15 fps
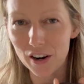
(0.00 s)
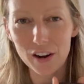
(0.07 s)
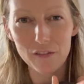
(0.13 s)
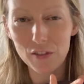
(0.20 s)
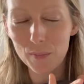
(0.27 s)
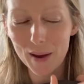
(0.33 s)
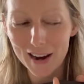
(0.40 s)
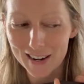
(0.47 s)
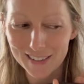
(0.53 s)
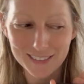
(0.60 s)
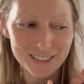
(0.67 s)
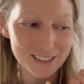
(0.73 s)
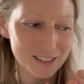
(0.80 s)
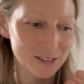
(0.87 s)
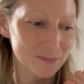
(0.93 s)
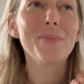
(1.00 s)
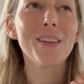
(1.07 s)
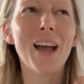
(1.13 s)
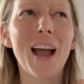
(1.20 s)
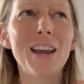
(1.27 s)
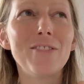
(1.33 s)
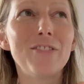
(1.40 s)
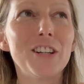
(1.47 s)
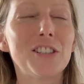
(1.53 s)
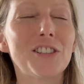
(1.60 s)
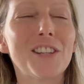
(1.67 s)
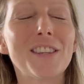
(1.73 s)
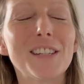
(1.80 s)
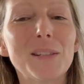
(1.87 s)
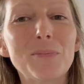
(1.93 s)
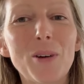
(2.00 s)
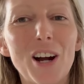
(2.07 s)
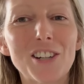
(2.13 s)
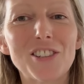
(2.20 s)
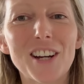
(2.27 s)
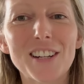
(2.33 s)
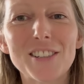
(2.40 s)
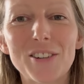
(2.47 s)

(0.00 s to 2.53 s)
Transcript: of the pants. I envision this project